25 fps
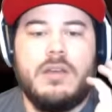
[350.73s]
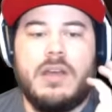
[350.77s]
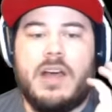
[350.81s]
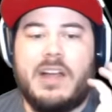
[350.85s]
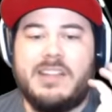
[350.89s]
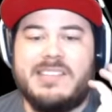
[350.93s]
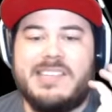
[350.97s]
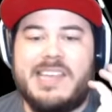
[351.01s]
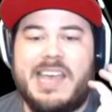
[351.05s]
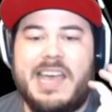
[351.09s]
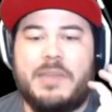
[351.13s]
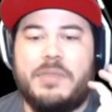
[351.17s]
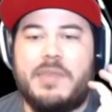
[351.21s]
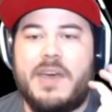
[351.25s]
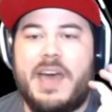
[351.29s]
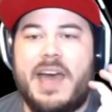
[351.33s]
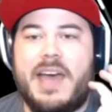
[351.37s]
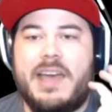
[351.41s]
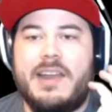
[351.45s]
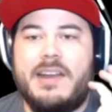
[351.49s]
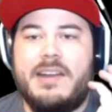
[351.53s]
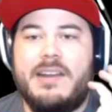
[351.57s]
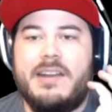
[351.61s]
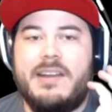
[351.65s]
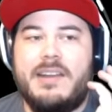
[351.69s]
I'll take
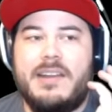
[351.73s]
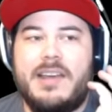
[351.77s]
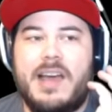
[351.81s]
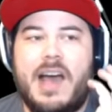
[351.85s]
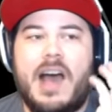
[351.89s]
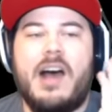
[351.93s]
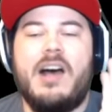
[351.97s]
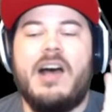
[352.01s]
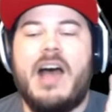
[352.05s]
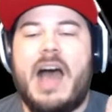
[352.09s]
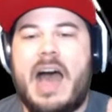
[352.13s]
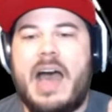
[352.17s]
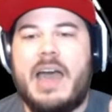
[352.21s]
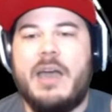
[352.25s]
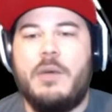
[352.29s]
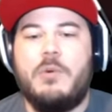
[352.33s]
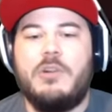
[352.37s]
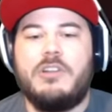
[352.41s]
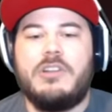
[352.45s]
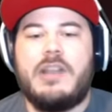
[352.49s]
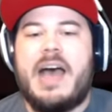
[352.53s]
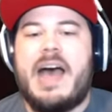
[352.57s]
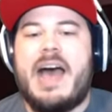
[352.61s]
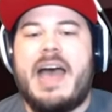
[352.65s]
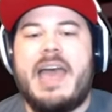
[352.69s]
that. I'll, I
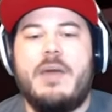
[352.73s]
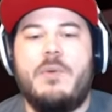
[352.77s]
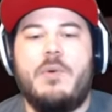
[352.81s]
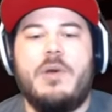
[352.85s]
will, I